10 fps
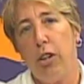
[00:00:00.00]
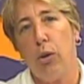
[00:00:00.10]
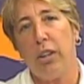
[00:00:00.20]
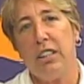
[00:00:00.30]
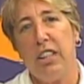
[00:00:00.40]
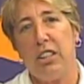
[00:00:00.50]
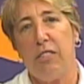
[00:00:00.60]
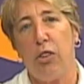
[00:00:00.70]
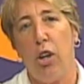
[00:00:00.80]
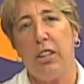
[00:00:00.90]
the
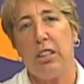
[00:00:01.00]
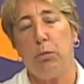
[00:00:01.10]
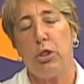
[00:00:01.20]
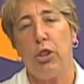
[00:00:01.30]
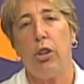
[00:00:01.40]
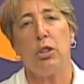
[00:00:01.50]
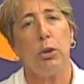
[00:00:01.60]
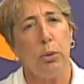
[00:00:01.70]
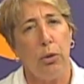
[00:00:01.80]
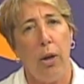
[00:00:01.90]
Organization for Autism Research,
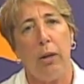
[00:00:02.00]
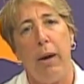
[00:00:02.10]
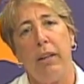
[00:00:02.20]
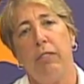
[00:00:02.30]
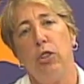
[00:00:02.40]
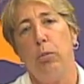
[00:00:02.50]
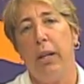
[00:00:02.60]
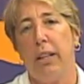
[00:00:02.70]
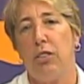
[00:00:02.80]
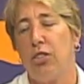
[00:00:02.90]
which we'll talk about in a few
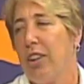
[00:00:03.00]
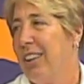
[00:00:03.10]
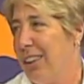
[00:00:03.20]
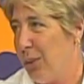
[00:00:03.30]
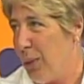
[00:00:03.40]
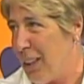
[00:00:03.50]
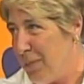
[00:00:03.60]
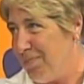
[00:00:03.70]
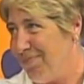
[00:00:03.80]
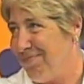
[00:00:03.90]
minutes.
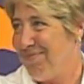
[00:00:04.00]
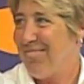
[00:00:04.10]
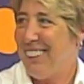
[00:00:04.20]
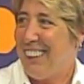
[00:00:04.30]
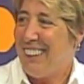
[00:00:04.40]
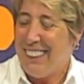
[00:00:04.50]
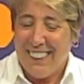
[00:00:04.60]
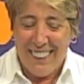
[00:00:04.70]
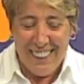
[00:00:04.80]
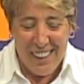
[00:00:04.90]
Welcome. Thank you,
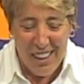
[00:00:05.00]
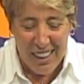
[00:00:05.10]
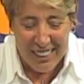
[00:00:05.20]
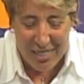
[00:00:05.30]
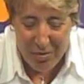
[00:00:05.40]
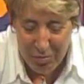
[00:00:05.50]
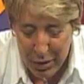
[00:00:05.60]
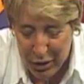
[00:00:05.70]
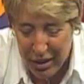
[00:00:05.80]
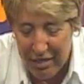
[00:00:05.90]
Joanne. Uh,
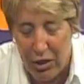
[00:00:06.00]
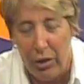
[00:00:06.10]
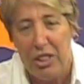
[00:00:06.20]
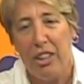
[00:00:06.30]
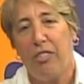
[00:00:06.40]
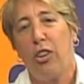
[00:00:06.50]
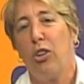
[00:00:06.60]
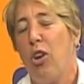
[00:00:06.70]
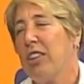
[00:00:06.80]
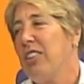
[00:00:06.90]
Peter and I have known each other for a long